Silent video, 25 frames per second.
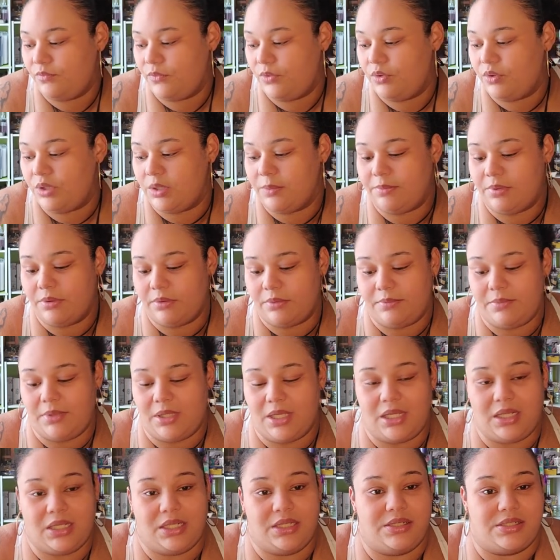can book with me
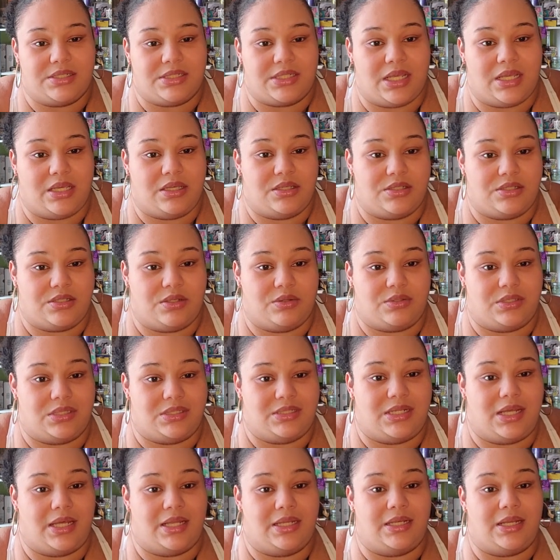at
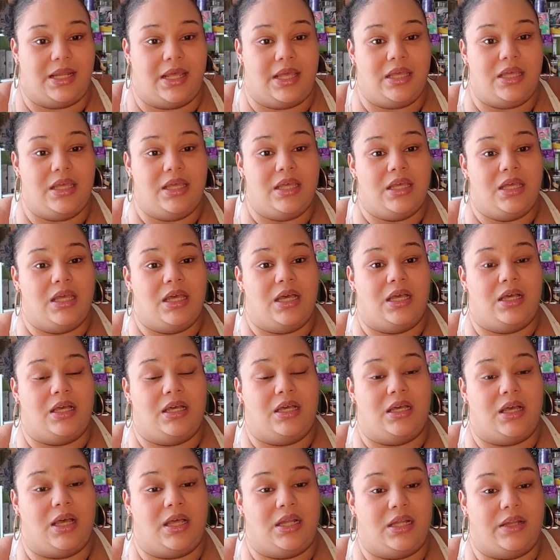clearsightconsulting.net.
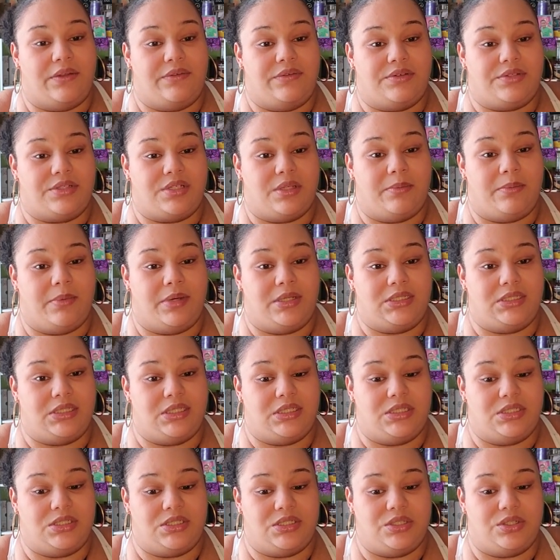I love you so much.
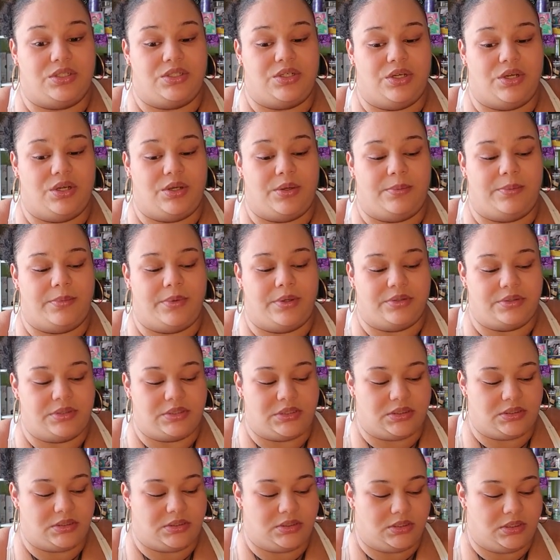It's your girl, Merce,
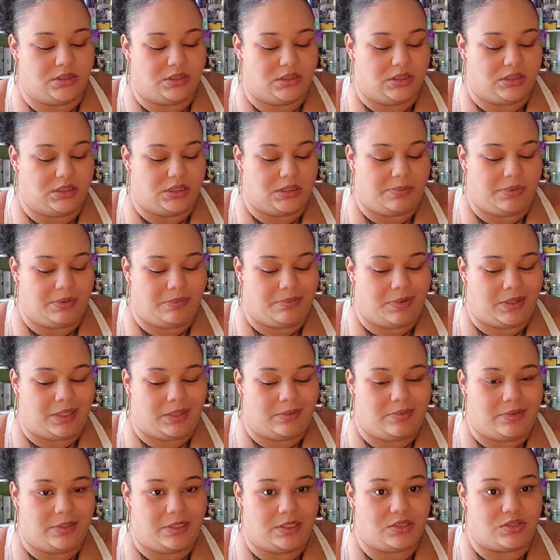the Big Body
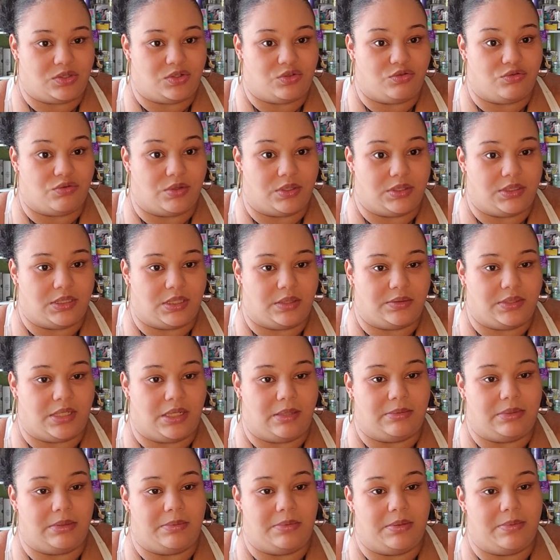Bench. Run, tell
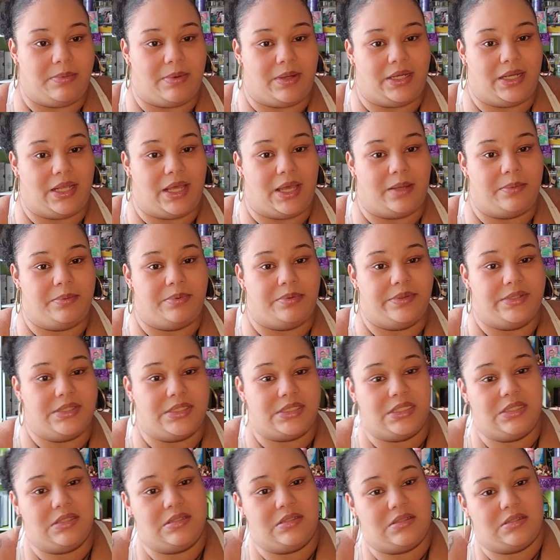them, the Big Body High
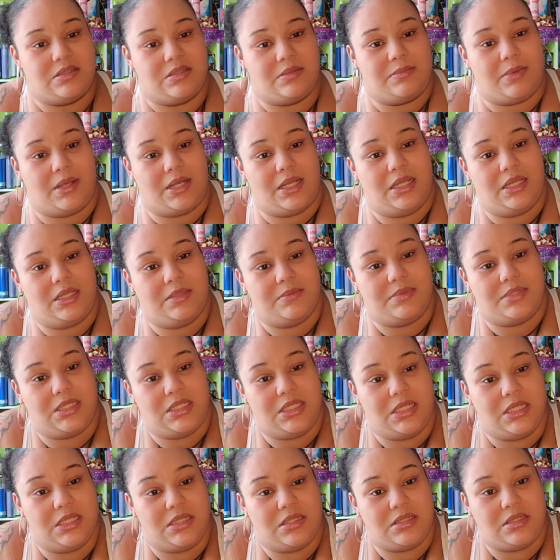Priestess. Somebody come see
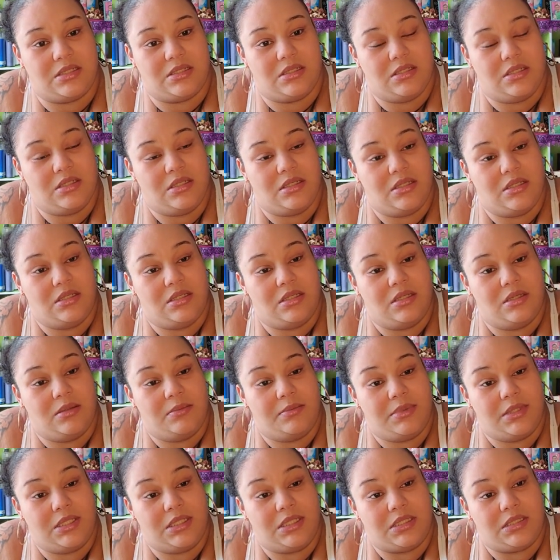this.
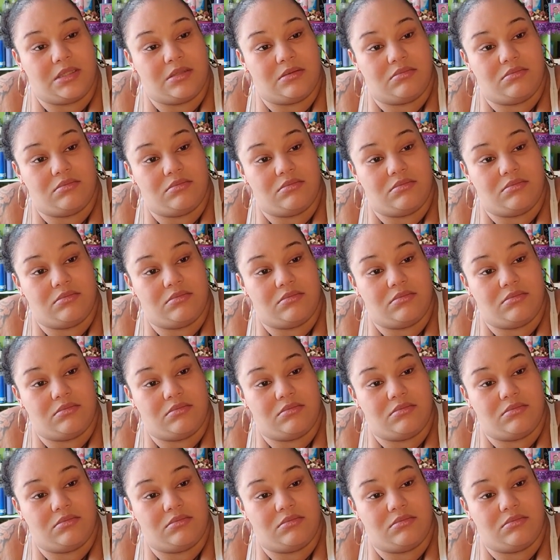Peace.